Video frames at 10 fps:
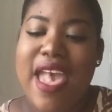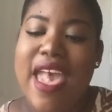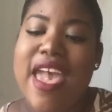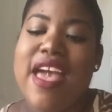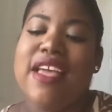
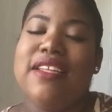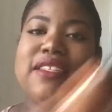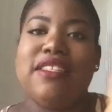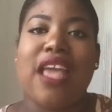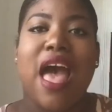
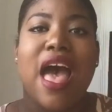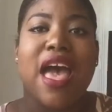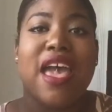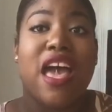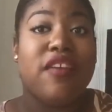and
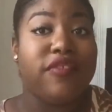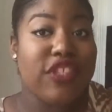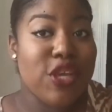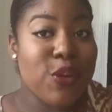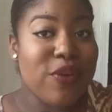I have
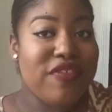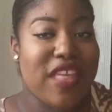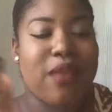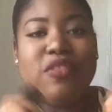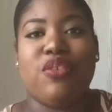two of
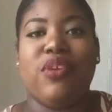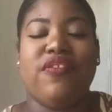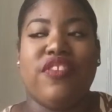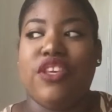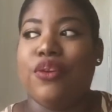them to
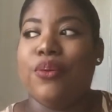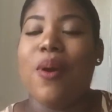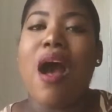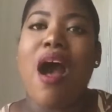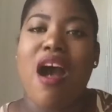review.